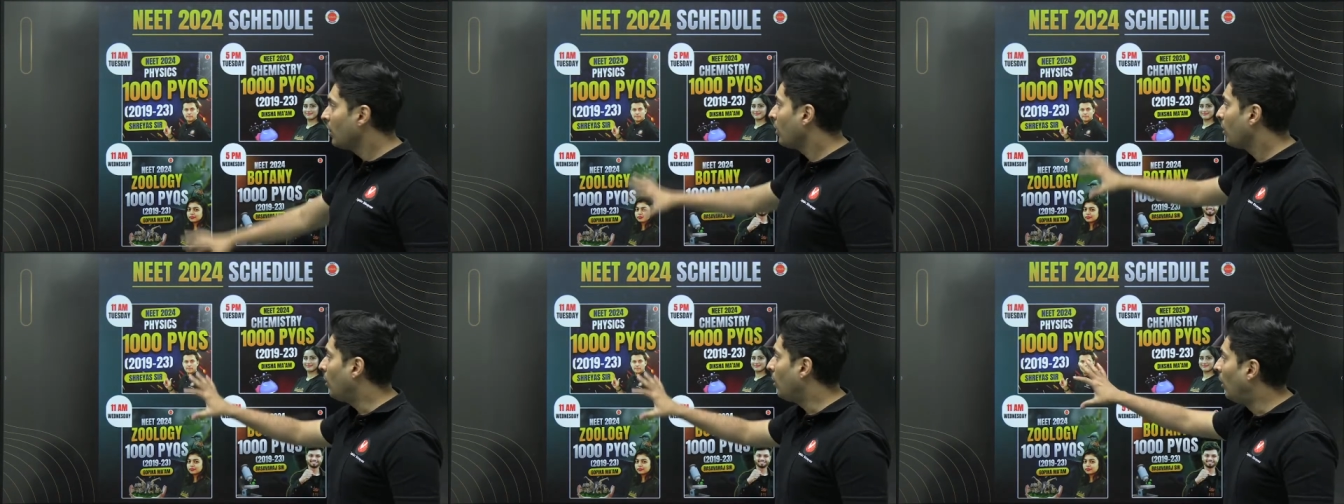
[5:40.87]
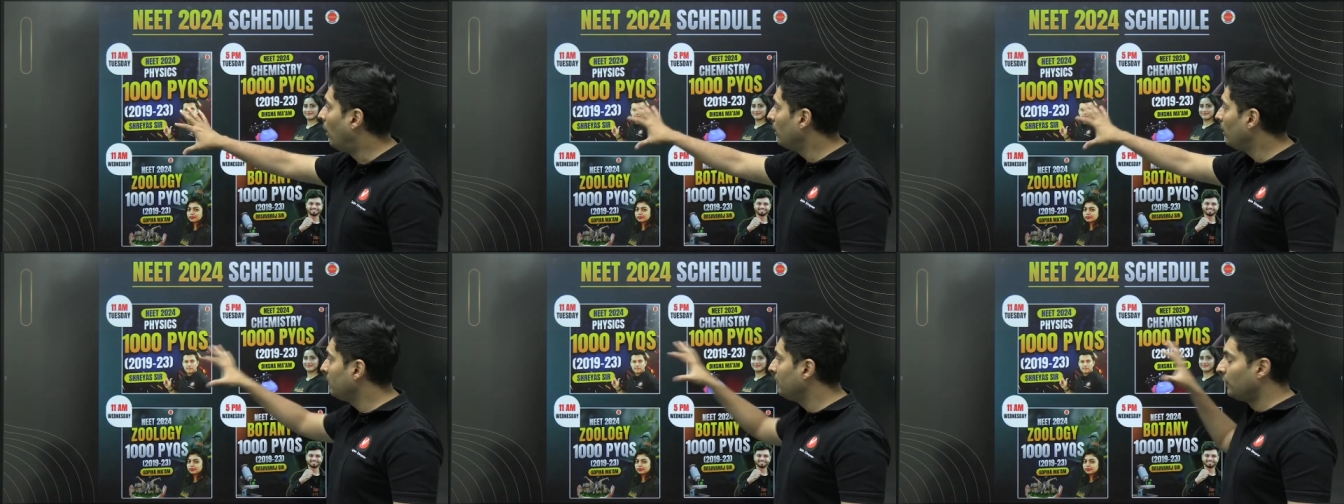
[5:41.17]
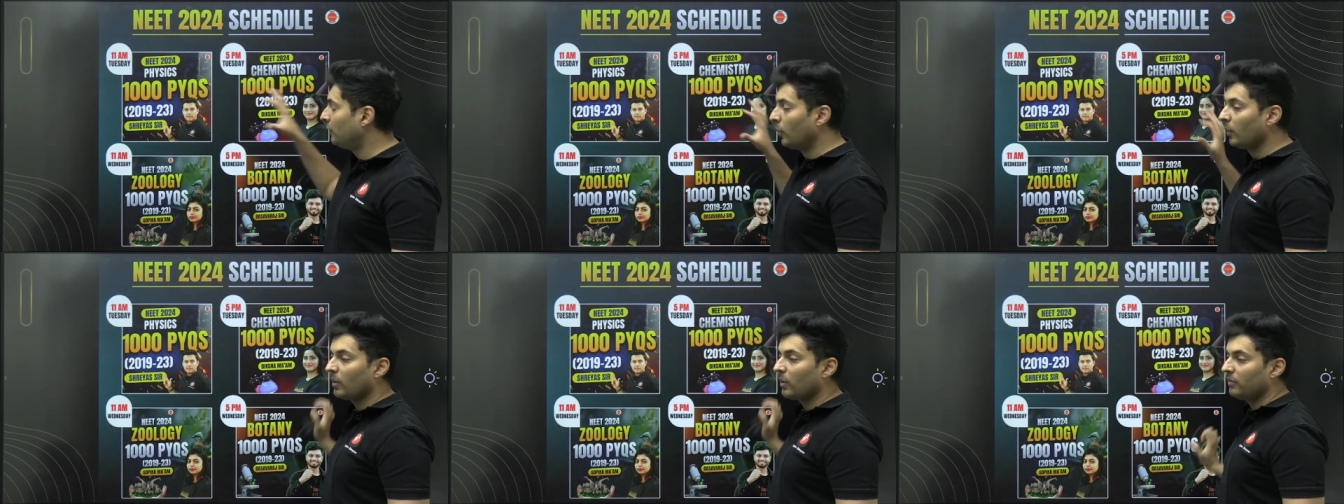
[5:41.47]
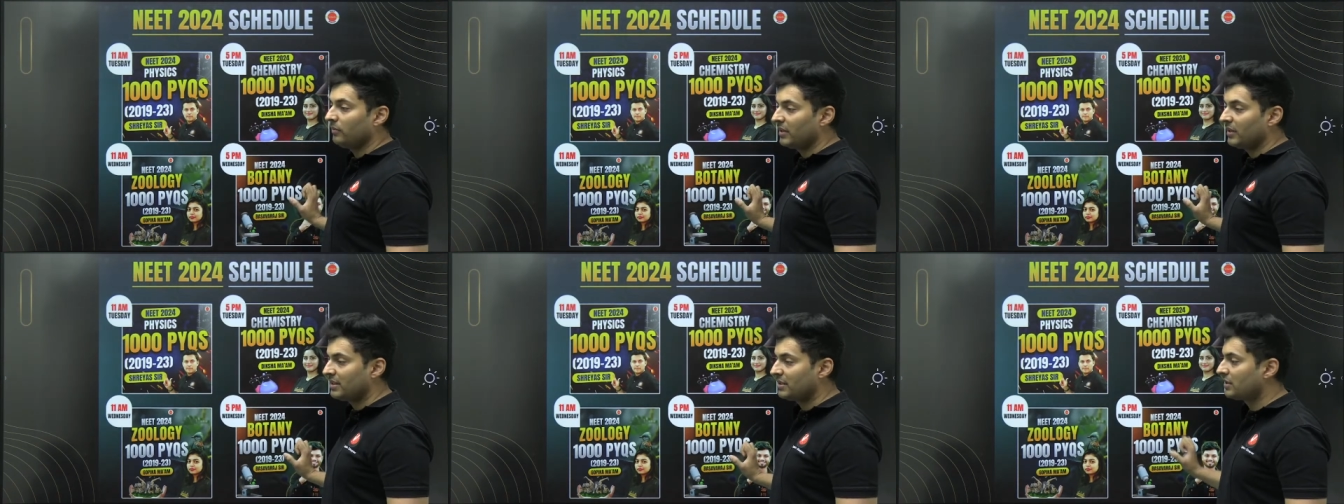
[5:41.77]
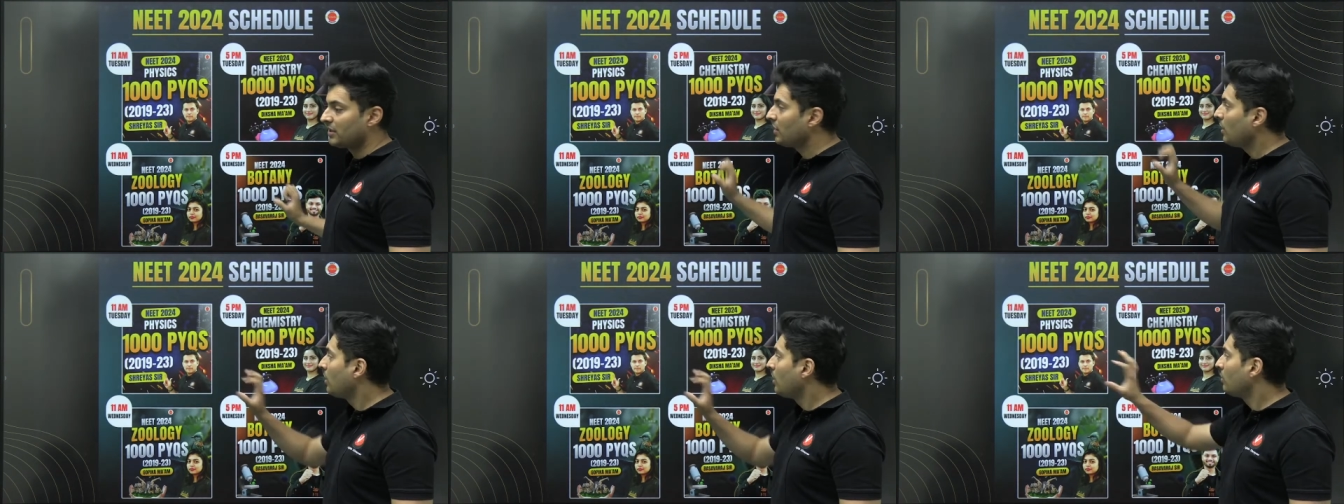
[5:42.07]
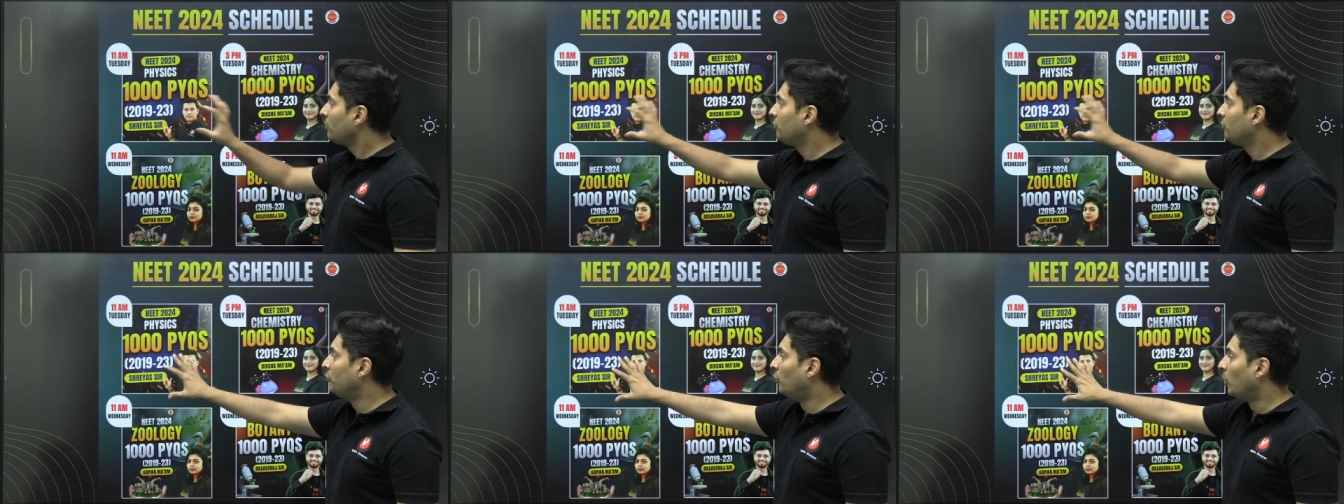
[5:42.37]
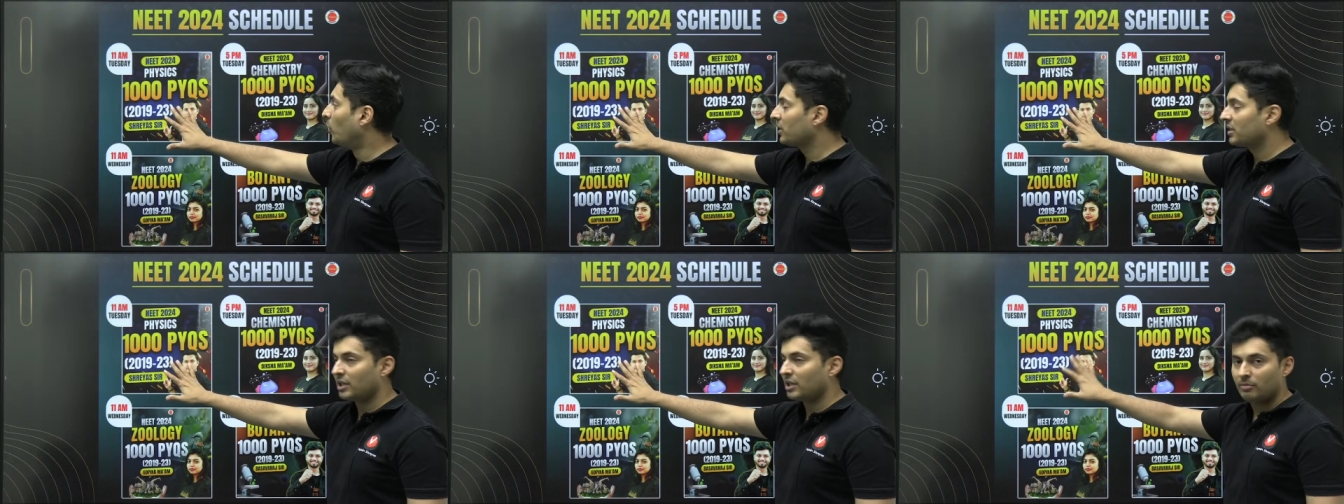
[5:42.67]
All four of us,
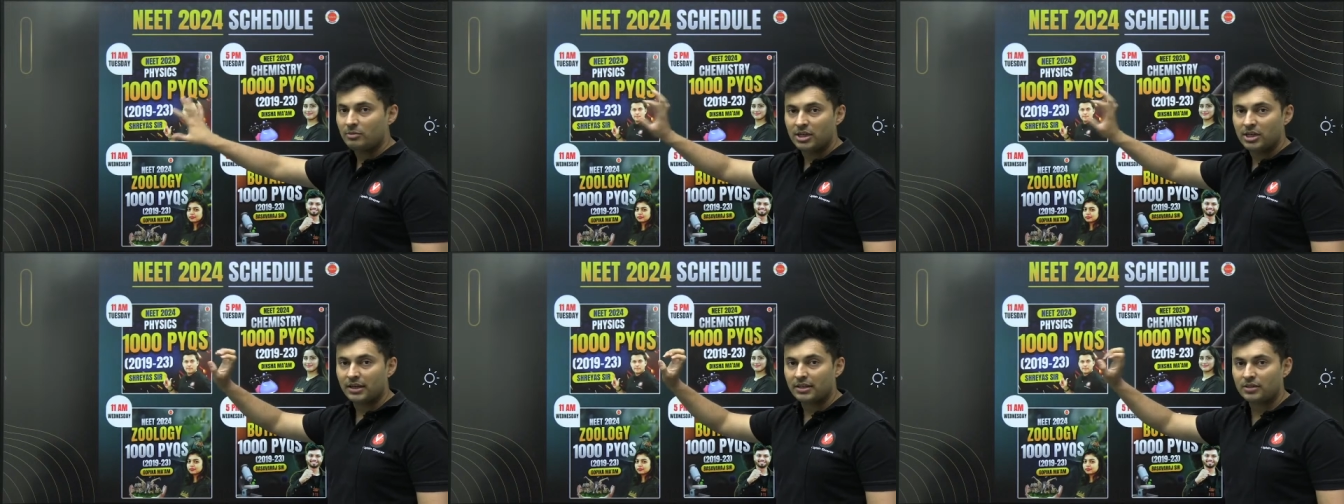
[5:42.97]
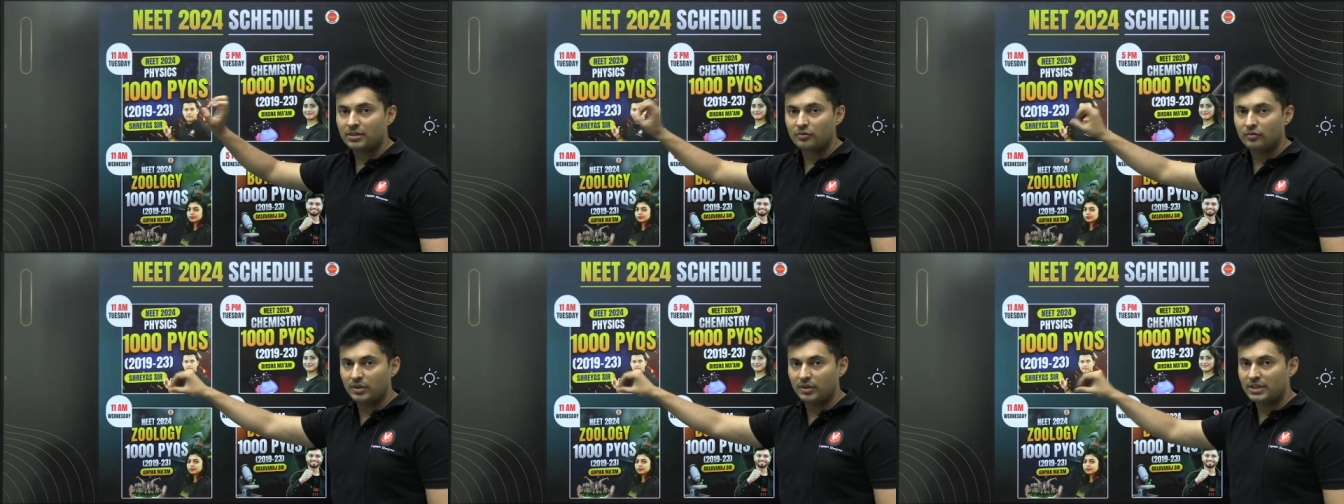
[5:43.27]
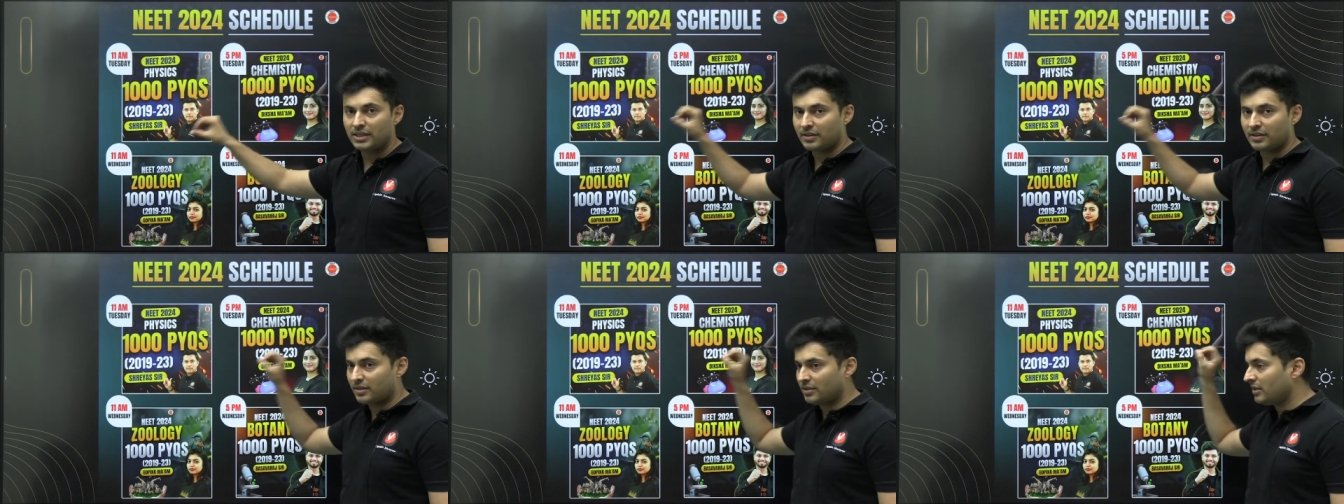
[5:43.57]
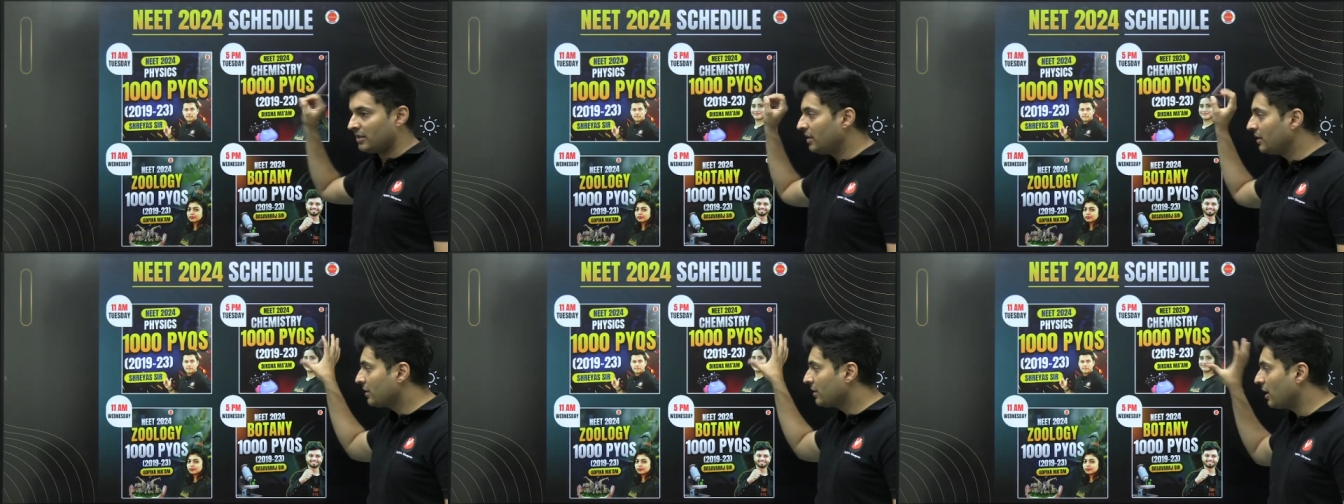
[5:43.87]
four subjects, physics,